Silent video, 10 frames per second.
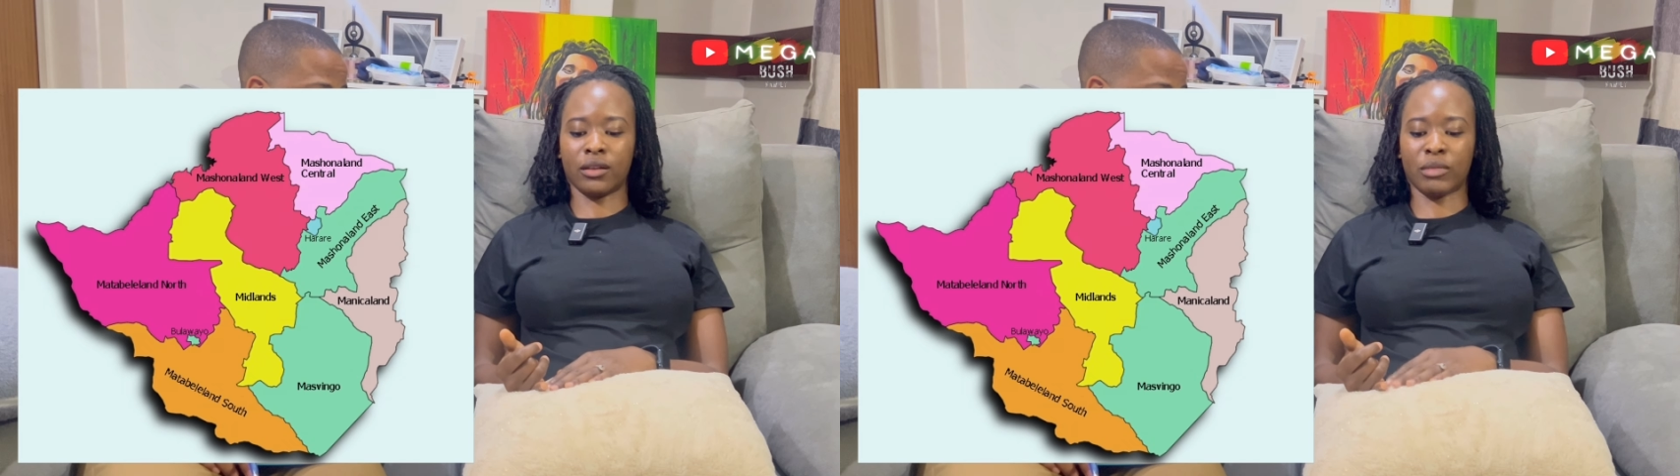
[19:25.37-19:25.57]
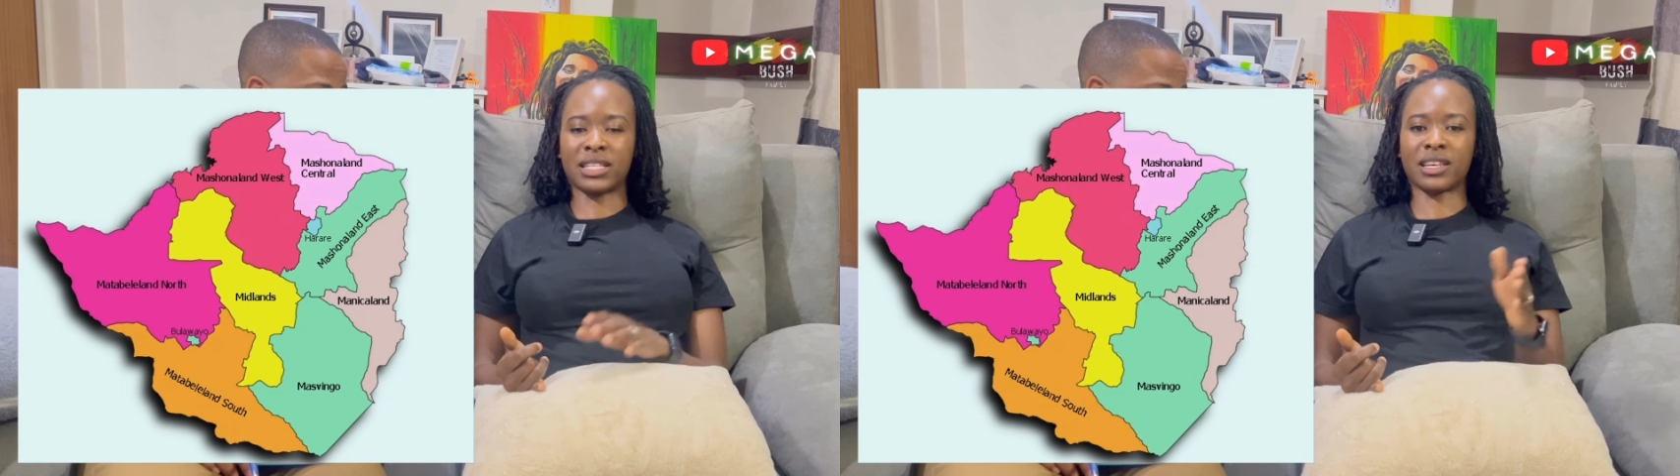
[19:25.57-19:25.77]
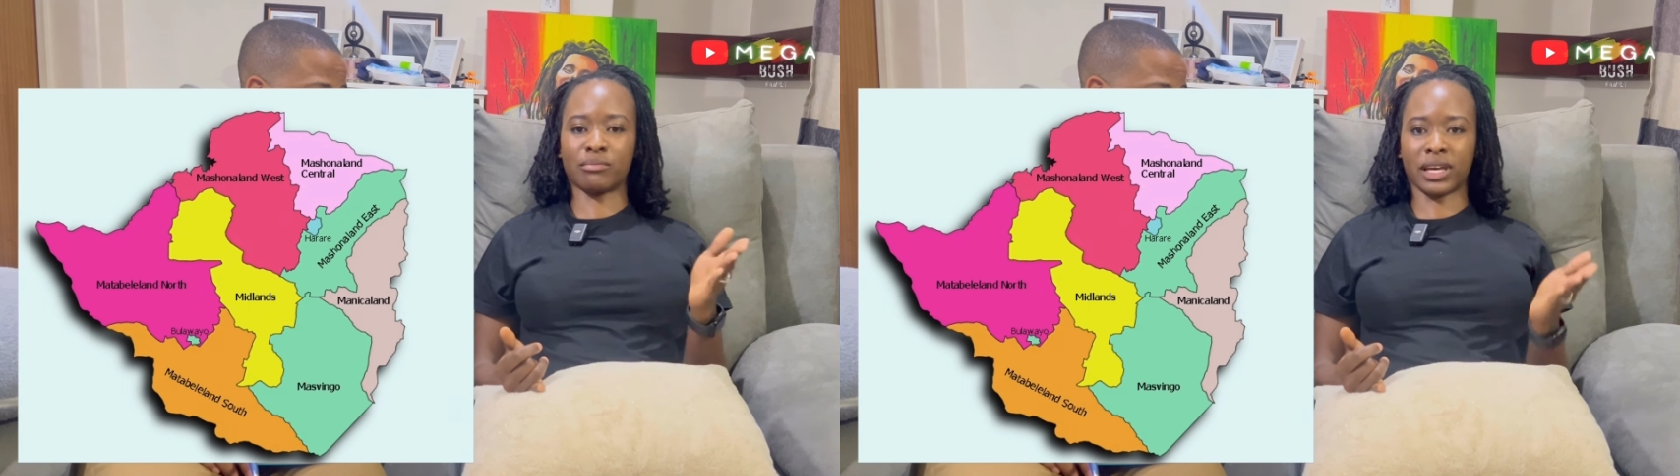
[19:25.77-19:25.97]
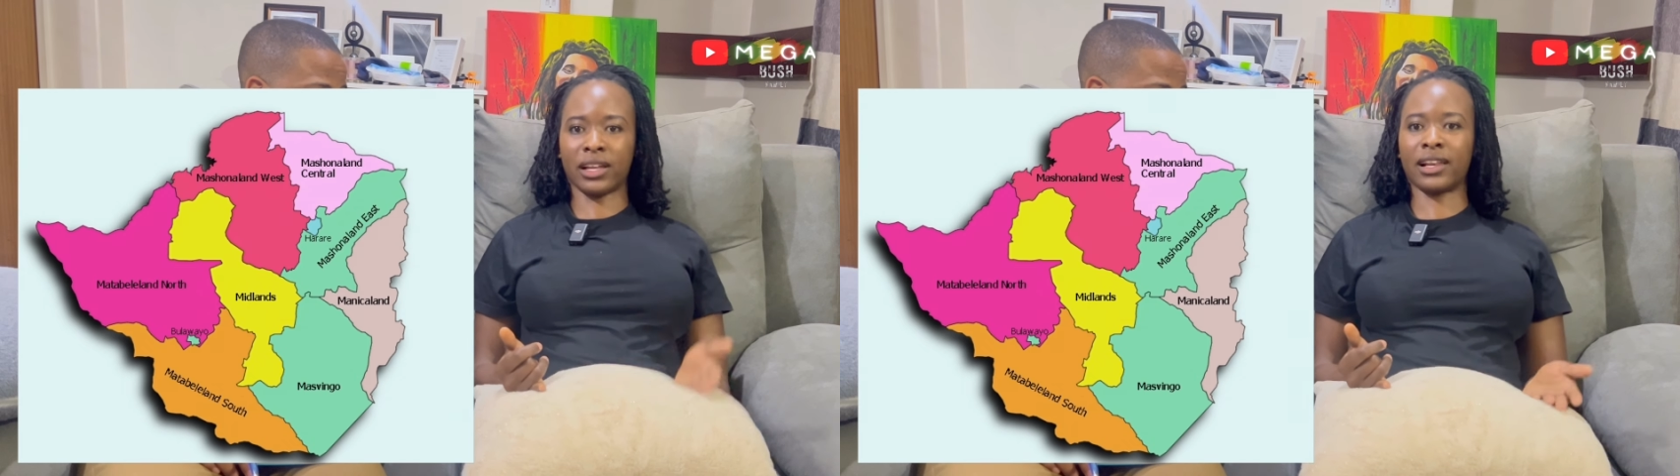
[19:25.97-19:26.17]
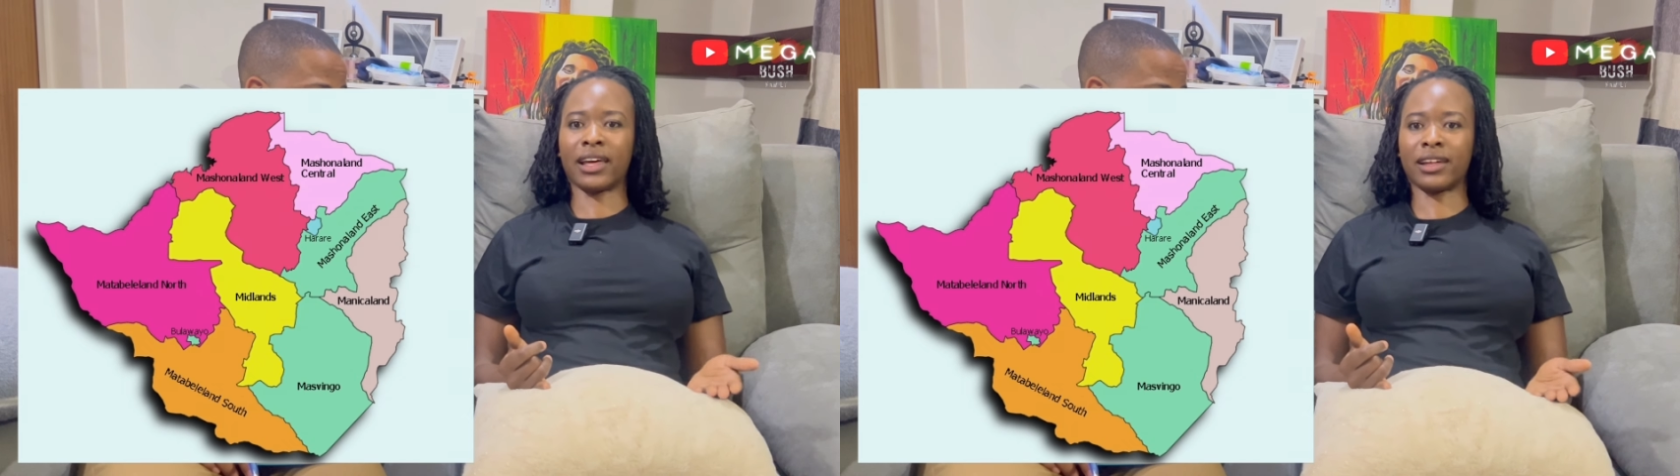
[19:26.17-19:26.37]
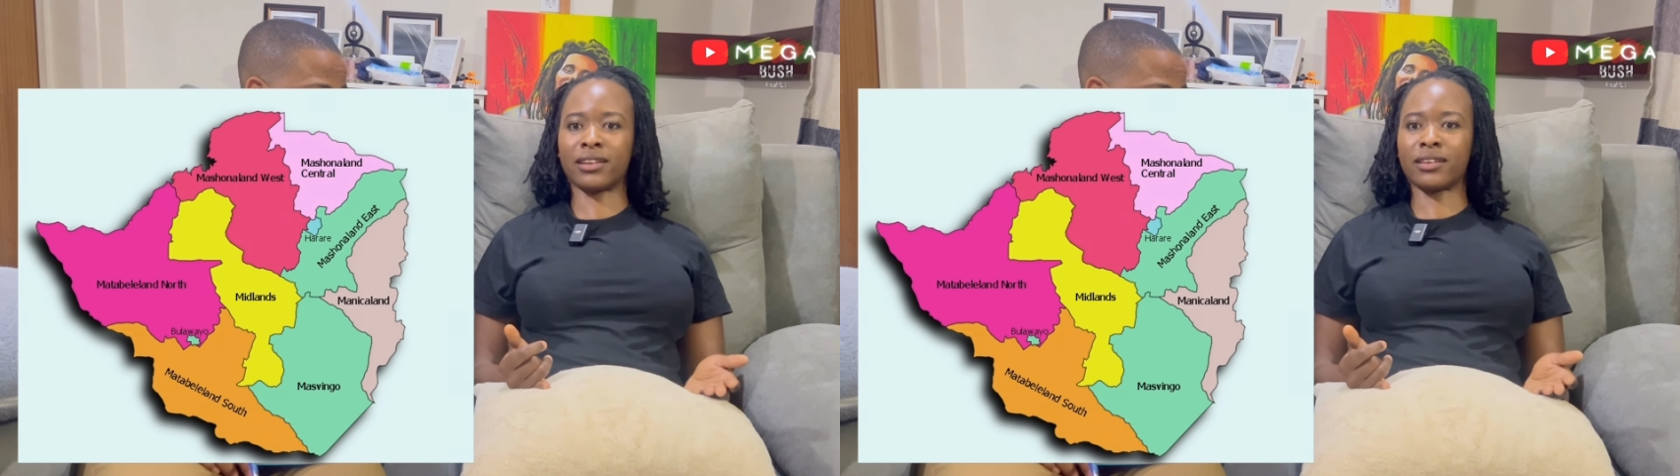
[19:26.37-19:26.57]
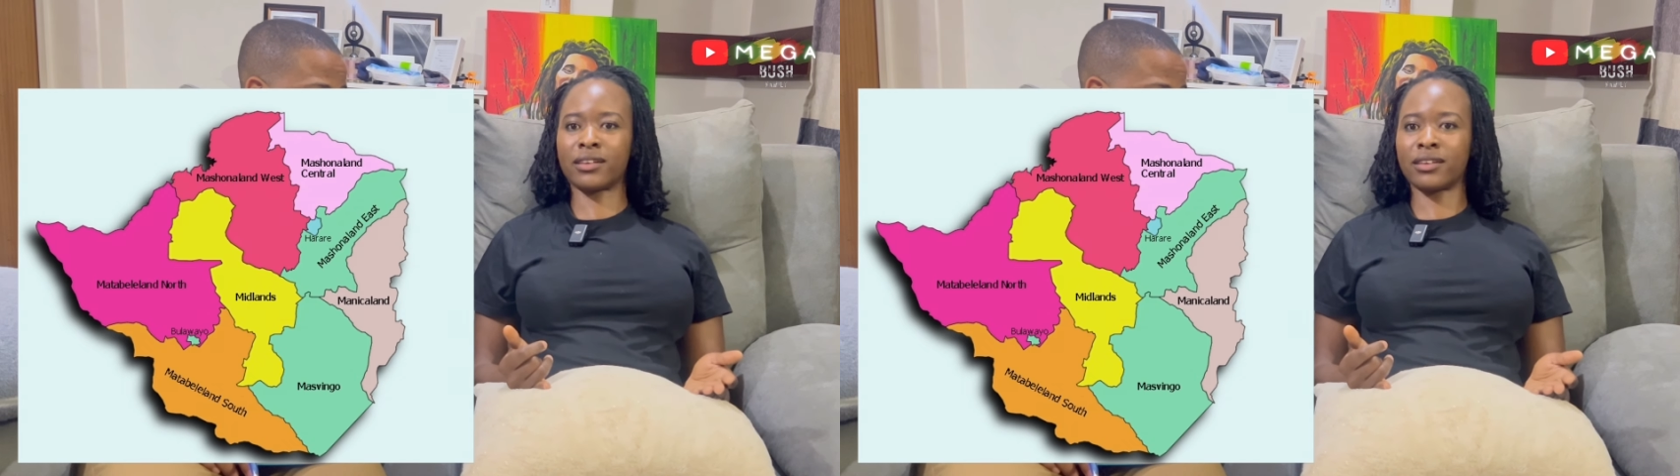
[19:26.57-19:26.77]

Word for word: Matabeleland.